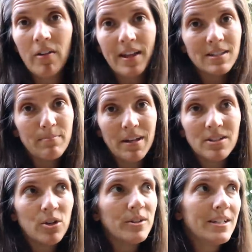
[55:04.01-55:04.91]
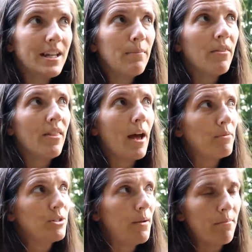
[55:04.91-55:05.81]
that space. You don't need to keep that
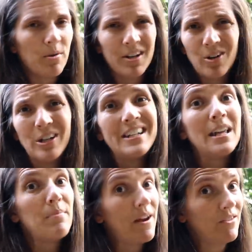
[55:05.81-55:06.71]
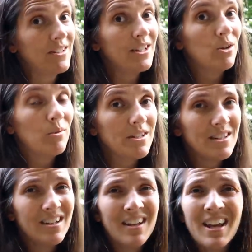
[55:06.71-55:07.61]
much paperwork. You don't need to keep every single
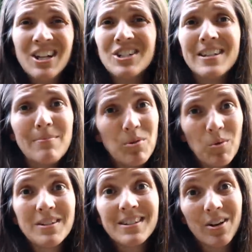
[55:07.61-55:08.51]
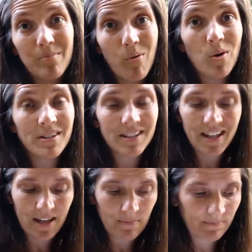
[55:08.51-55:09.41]
receipt. Just keep the ones that are important to
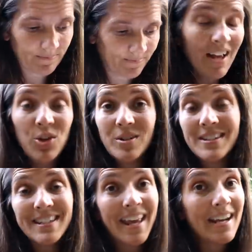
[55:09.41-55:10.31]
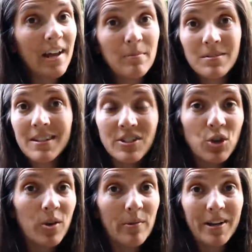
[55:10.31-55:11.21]
keep. You can scan items. That's a
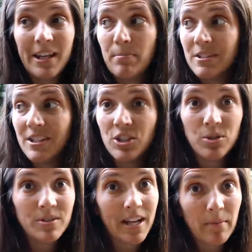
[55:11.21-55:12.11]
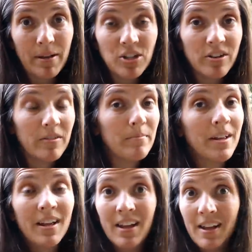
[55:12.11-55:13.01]
great way to keep receipts too. Take a picture of them.
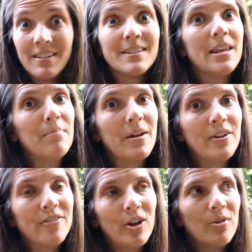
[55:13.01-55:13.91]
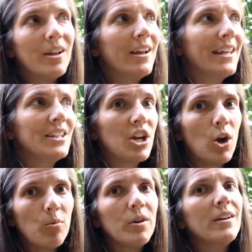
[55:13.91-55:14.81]
Just keep them on your phone. Kids
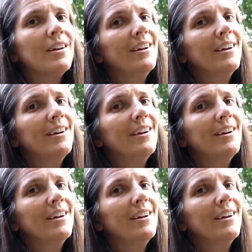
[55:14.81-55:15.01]
artwork.